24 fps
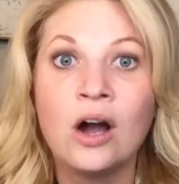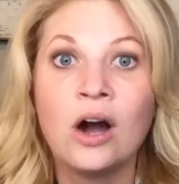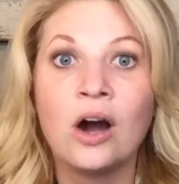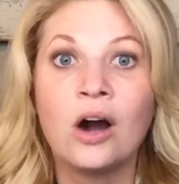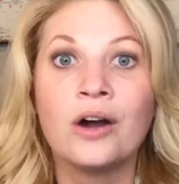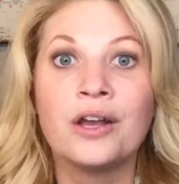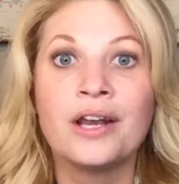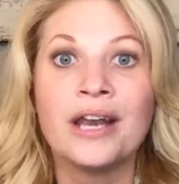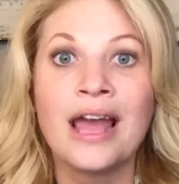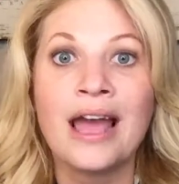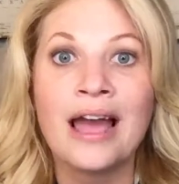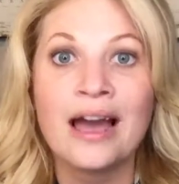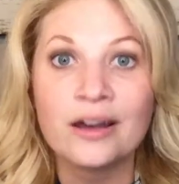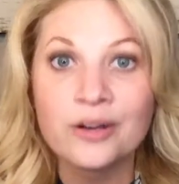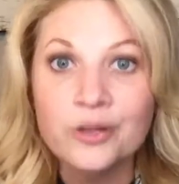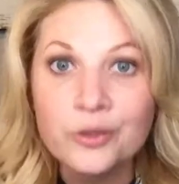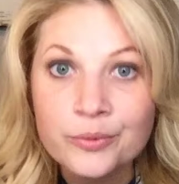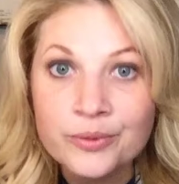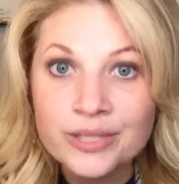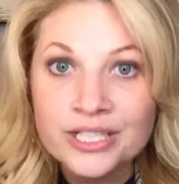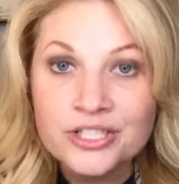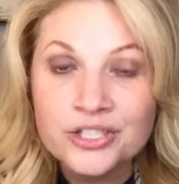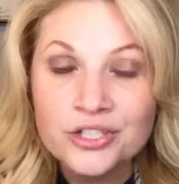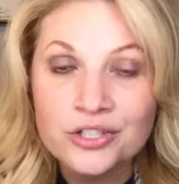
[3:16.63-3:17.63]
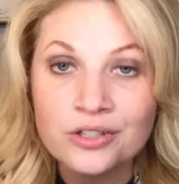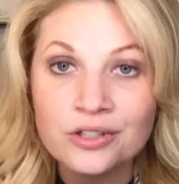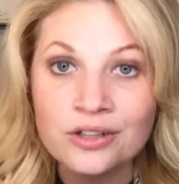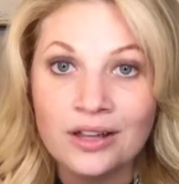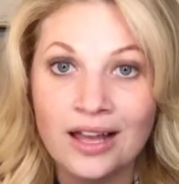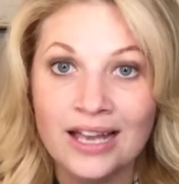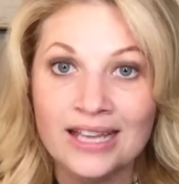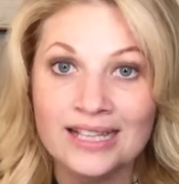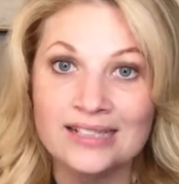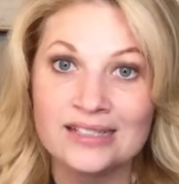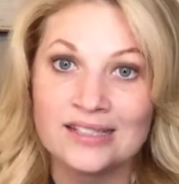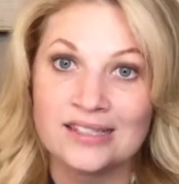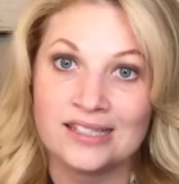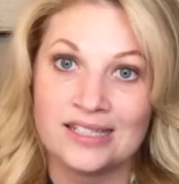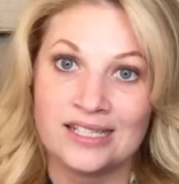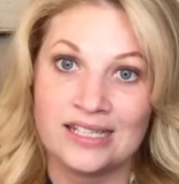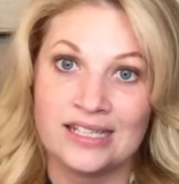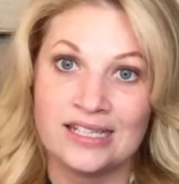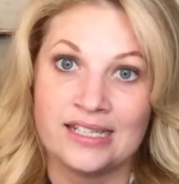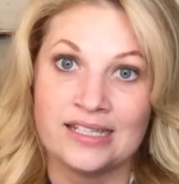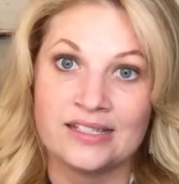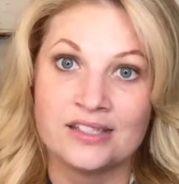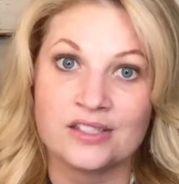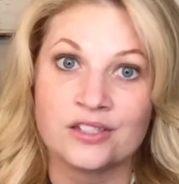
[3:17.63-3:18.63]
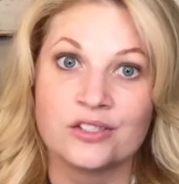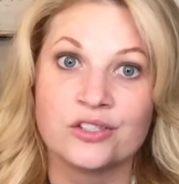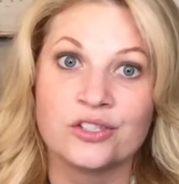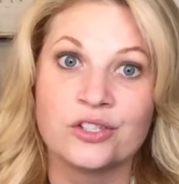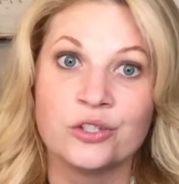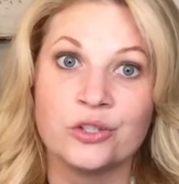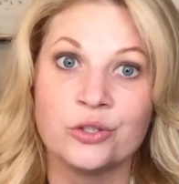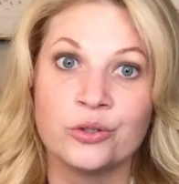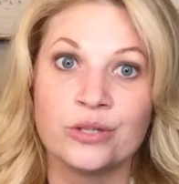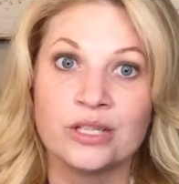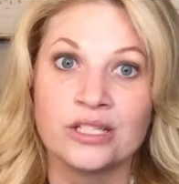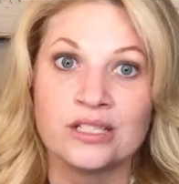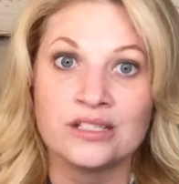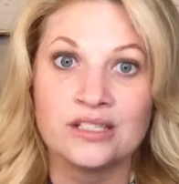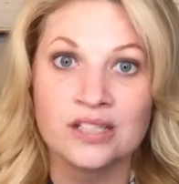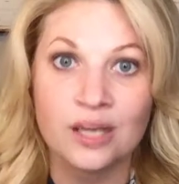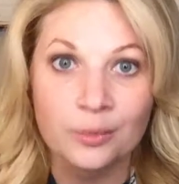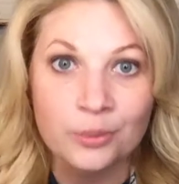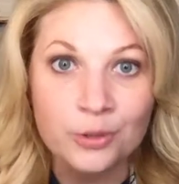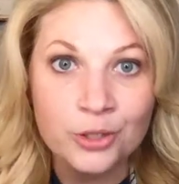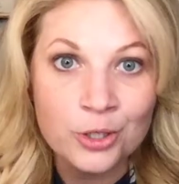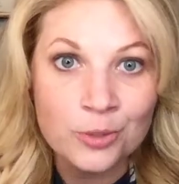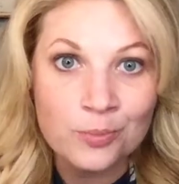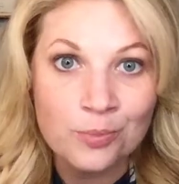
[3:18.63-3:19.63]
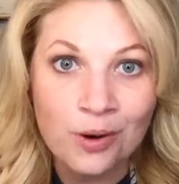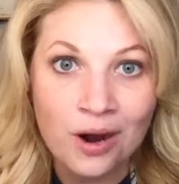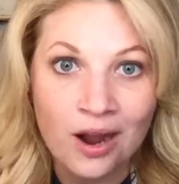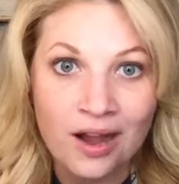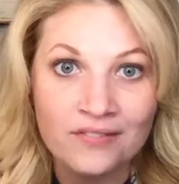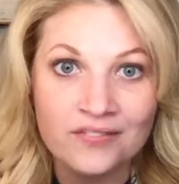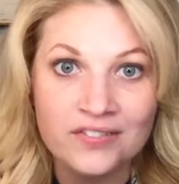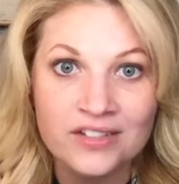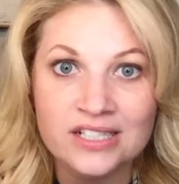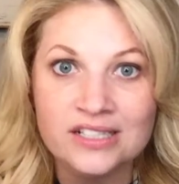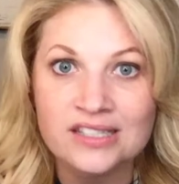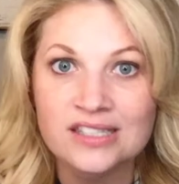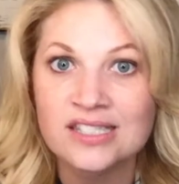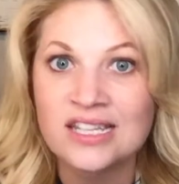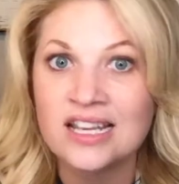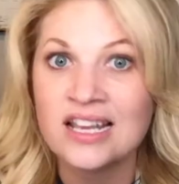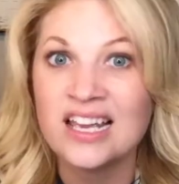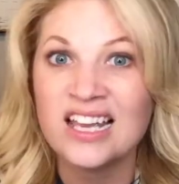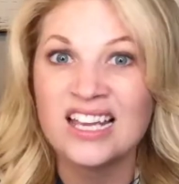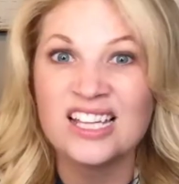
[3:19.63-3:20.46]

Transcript: on how to read your clients' needs so you can double your profits